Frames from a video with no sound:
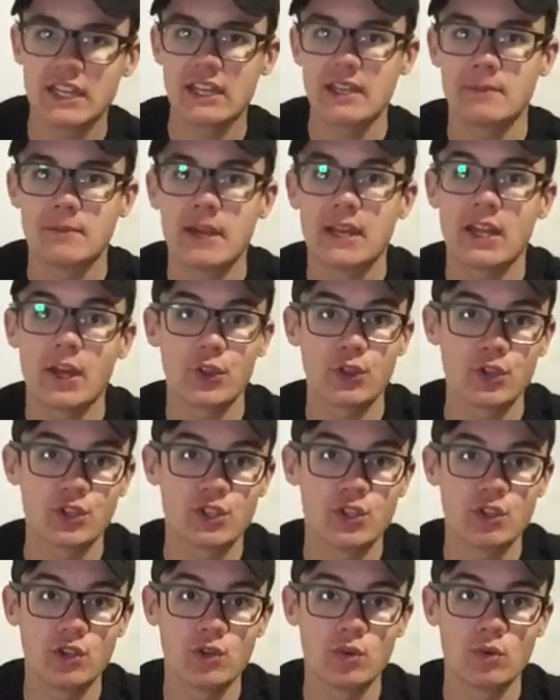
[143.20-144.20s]
yet in my other
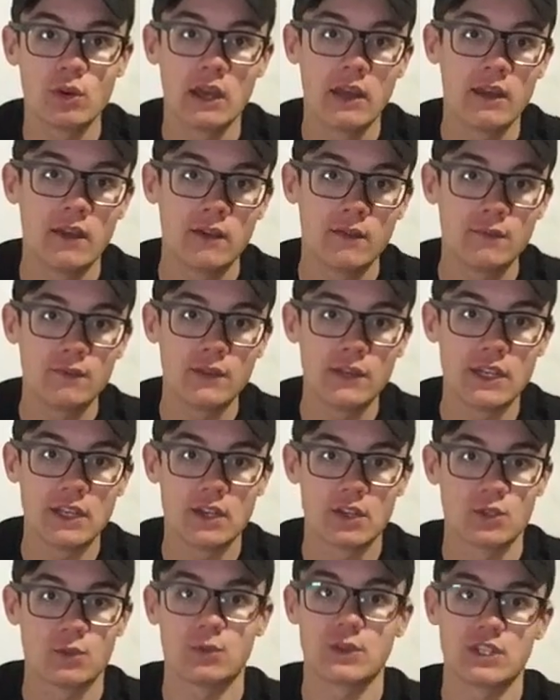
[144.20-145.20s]
2
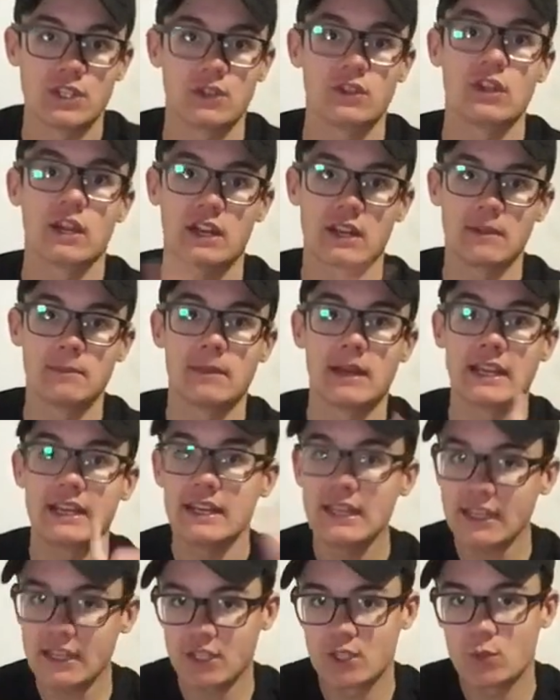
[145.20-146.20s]
videos, which I'll talk in my
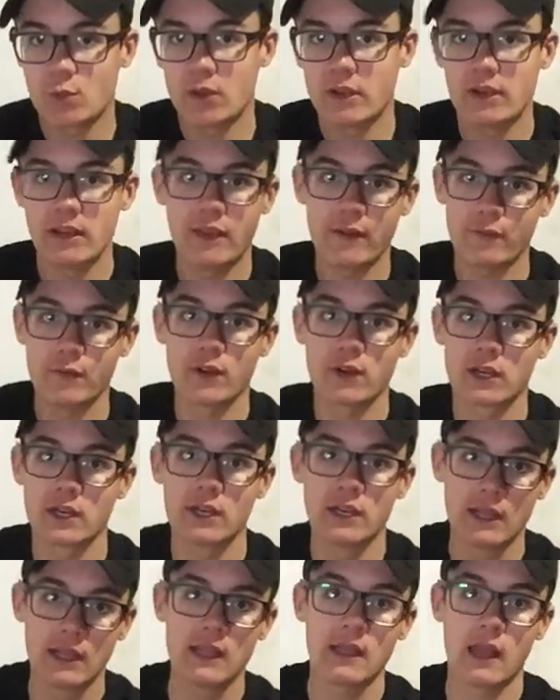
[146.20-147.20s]
next one if
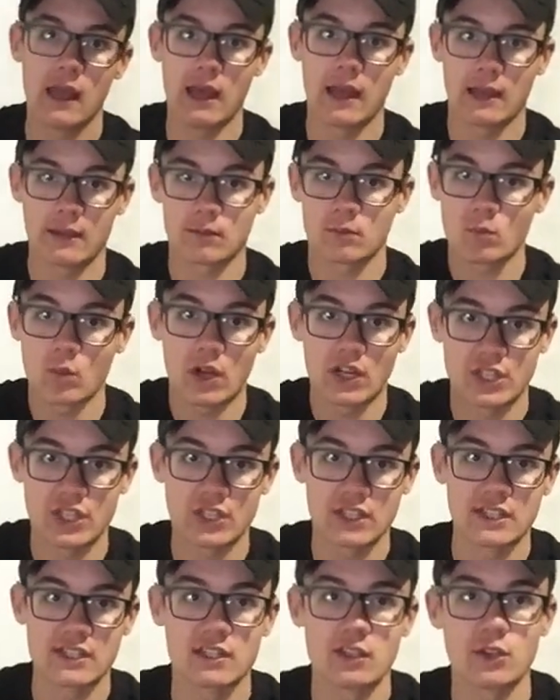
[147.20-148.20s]
you're
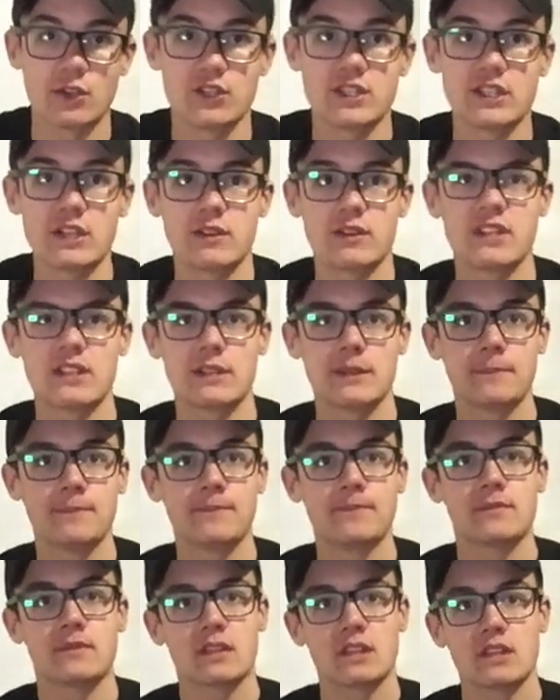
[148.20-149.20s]
watching this little series.
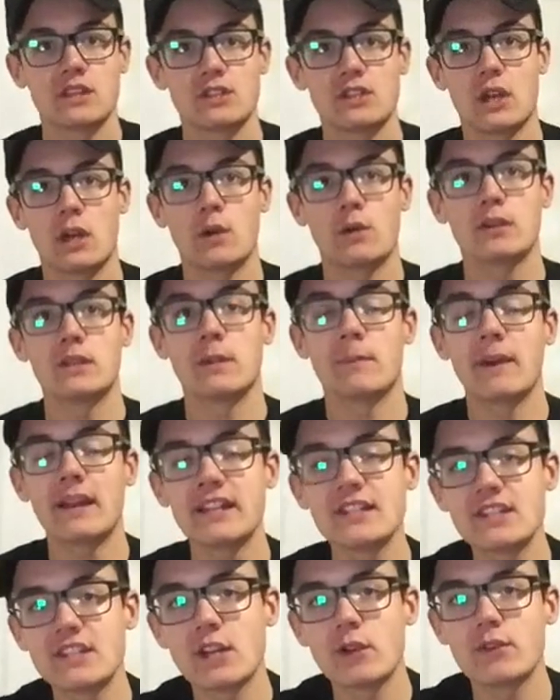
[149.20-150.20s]
So the
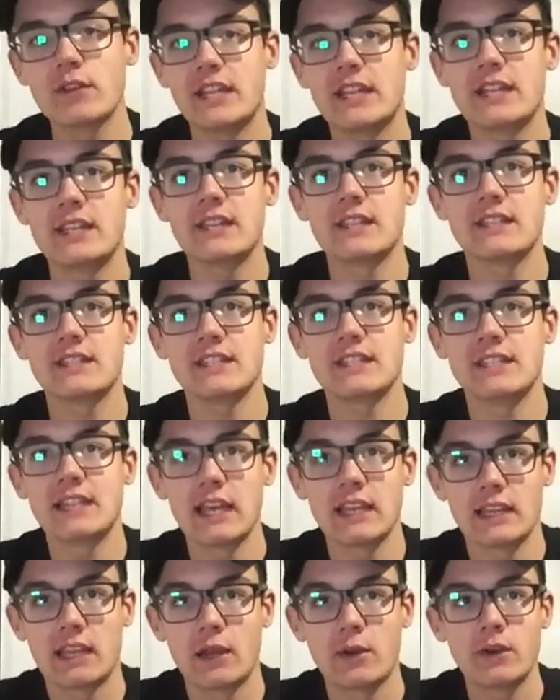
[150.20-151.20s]
Mind Stone is
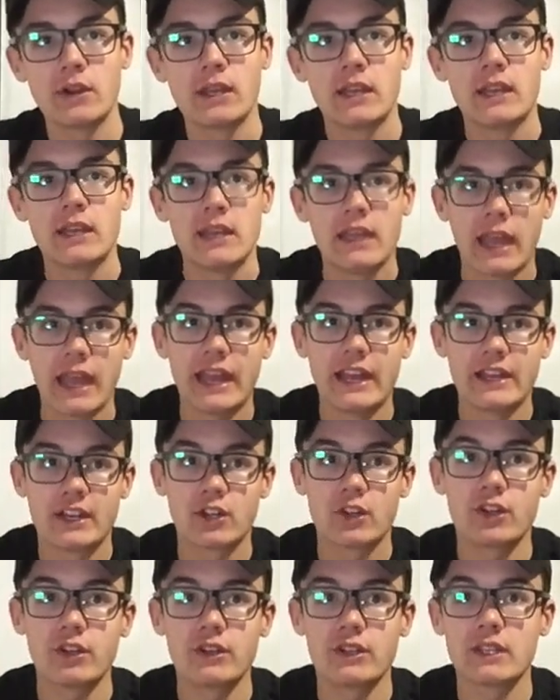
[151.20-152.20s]
yellow, and
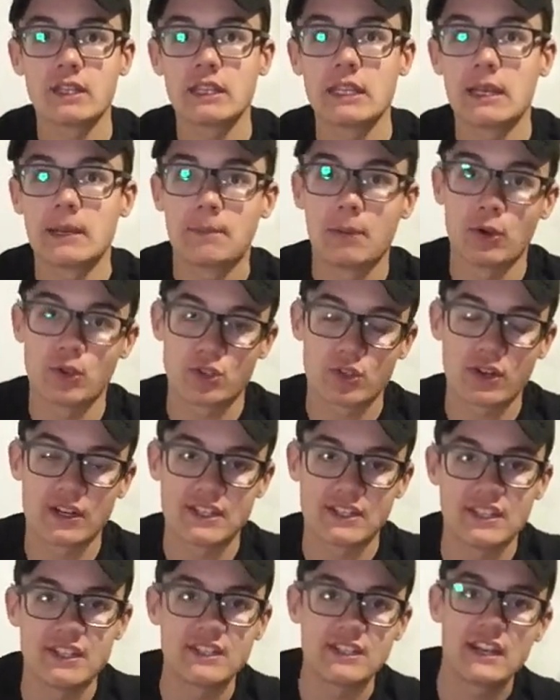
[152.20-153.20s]
including the
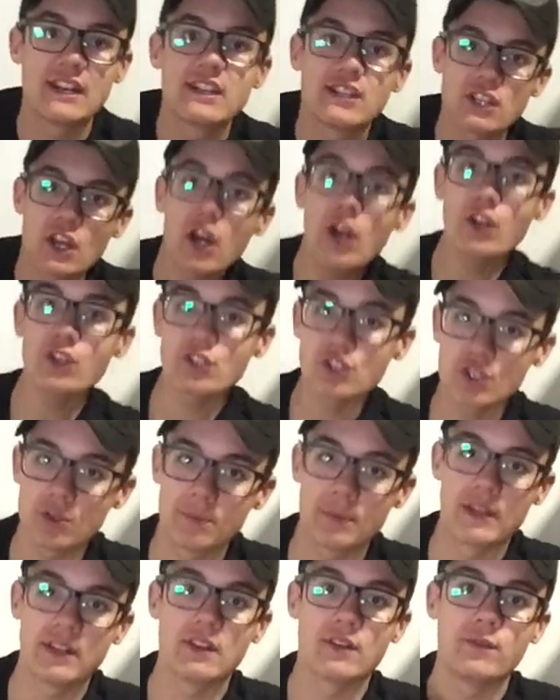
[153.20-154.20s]
post-credit scenes, it has also
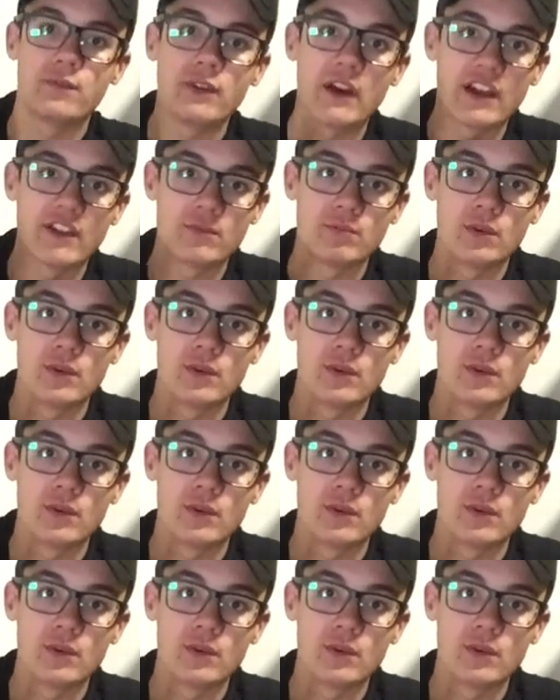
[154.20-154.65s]
been in 5